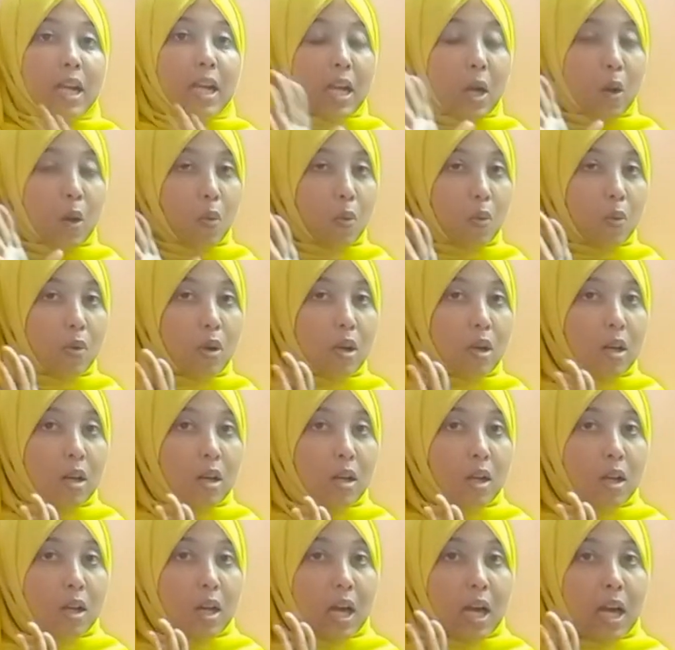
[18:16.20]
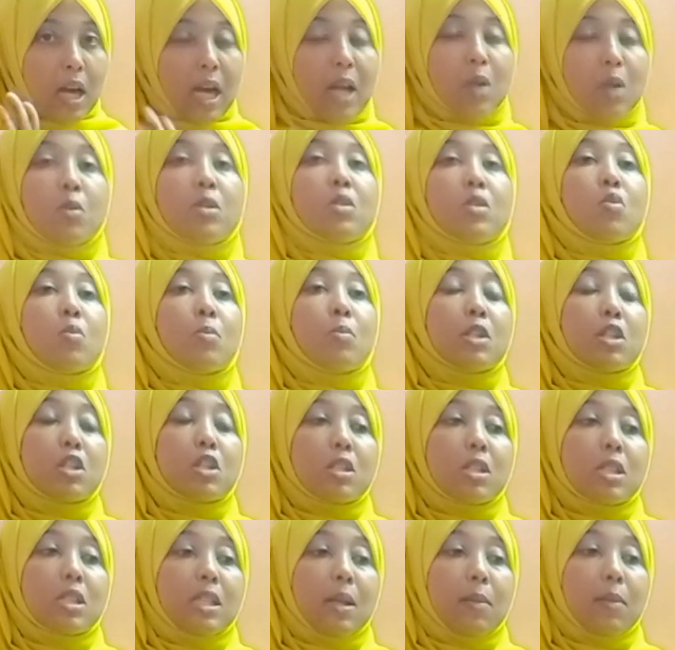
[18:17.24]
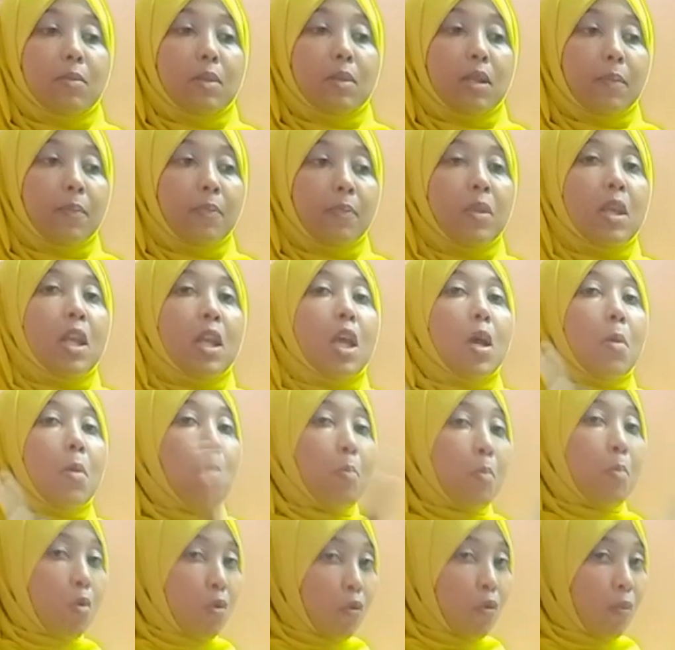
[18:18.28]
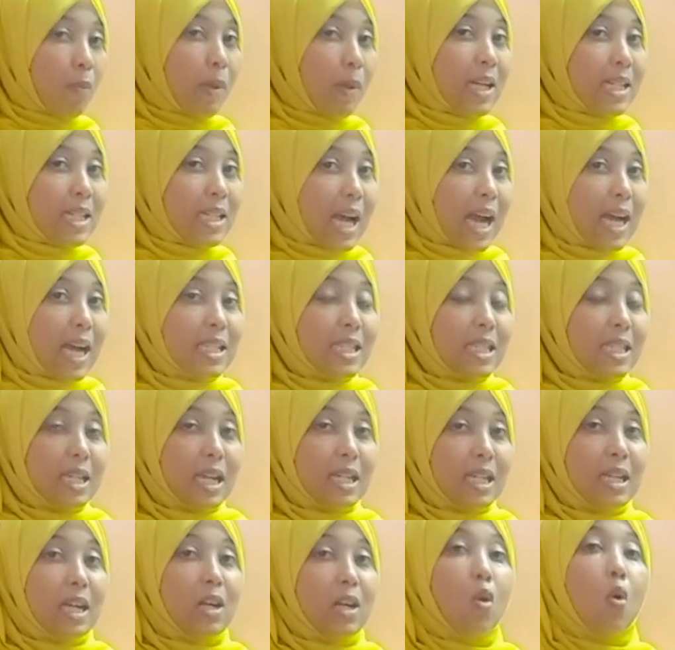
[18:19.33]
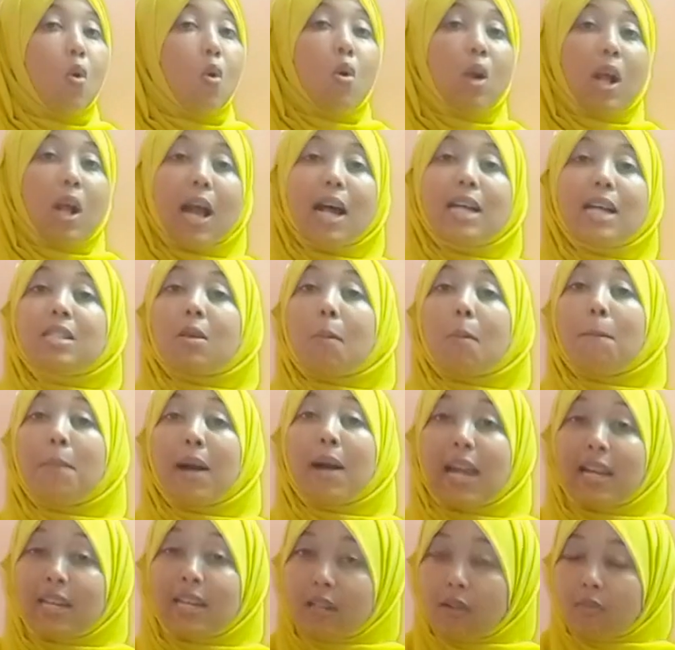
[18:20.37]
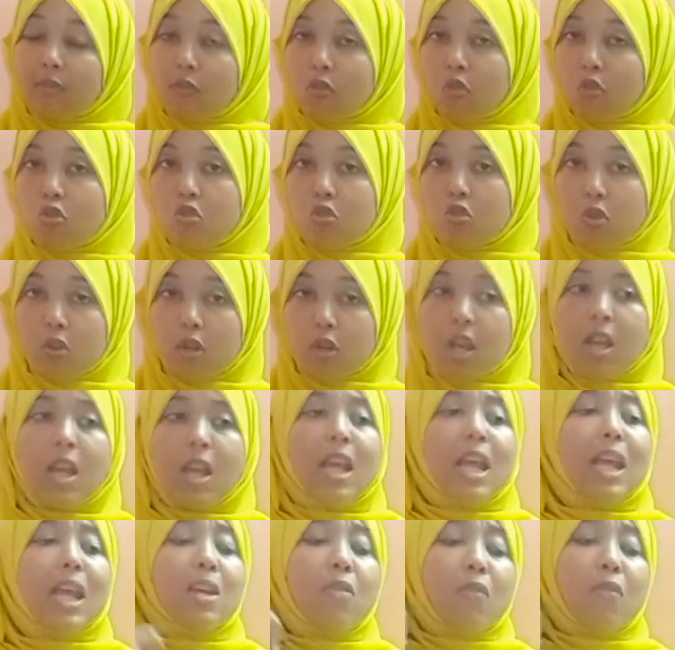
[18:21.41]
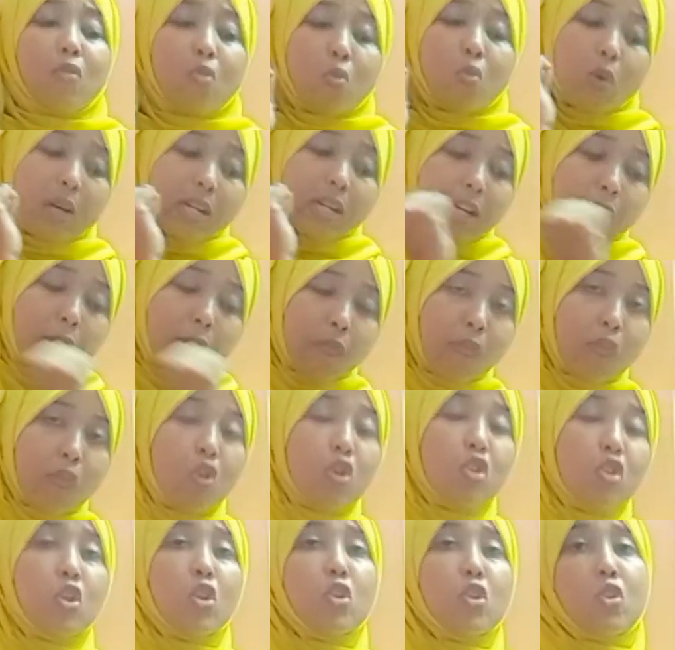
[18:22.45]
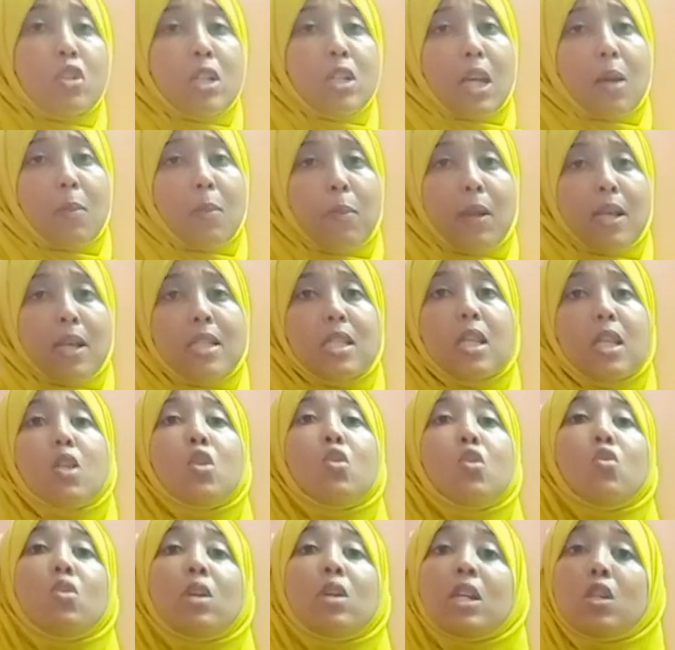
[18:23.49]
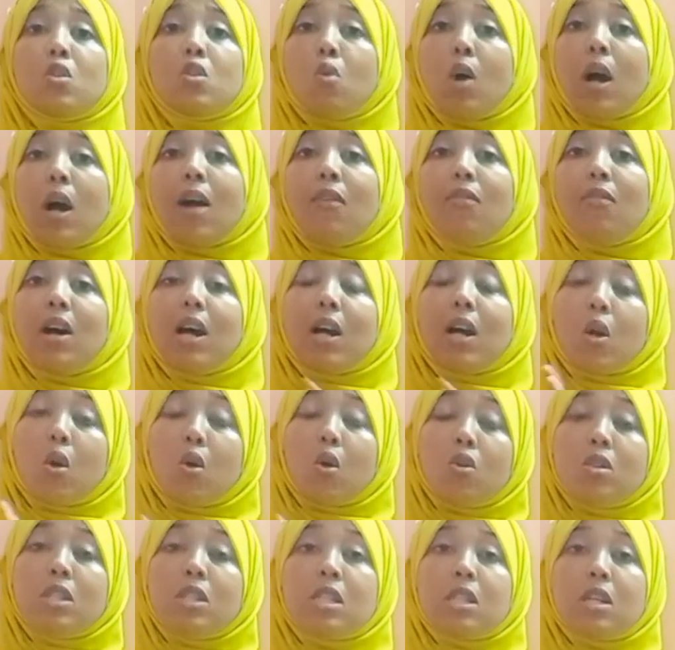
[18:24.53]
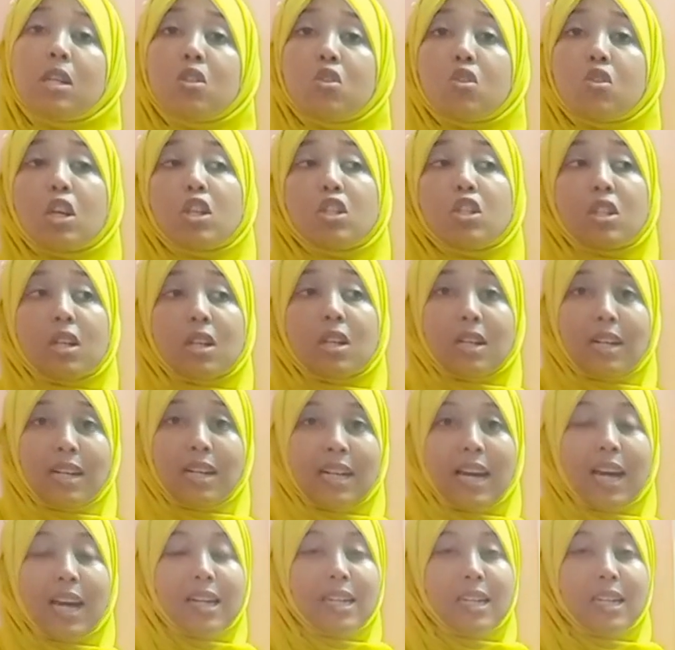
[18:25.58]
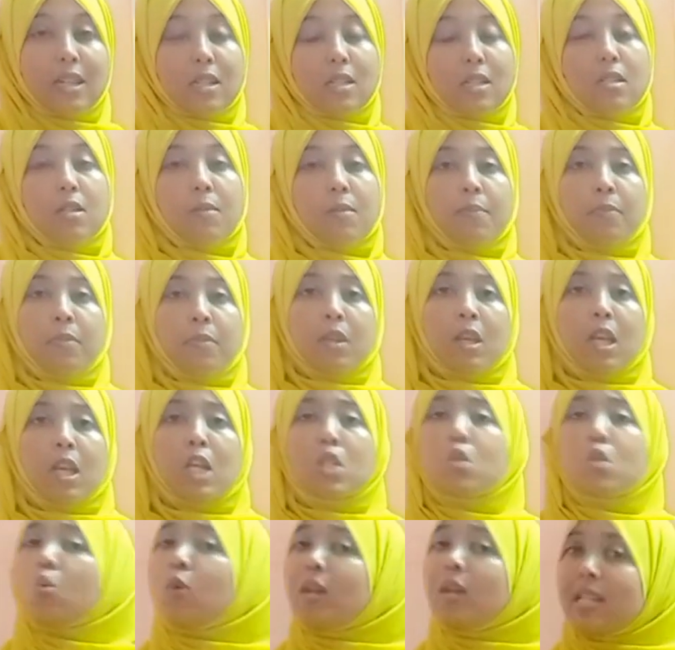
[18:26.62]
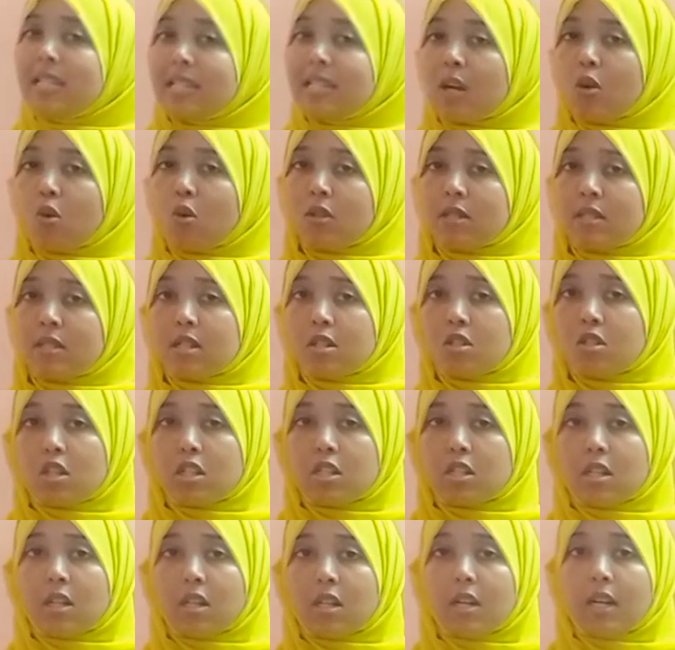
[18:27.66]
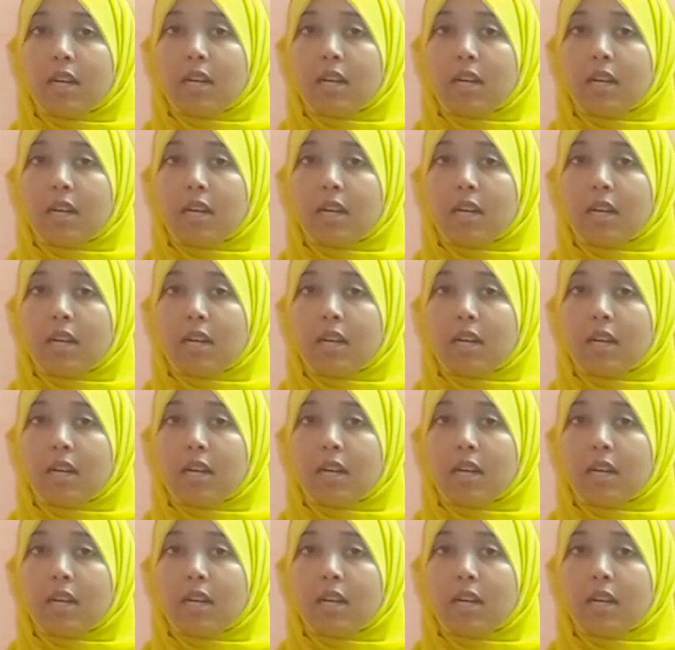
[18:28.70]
Now, I want to mention something. Movement, as stated, occurs by diffusion. And if you want diffusion to take place, you need to have a concentration gradient. So what is a concentration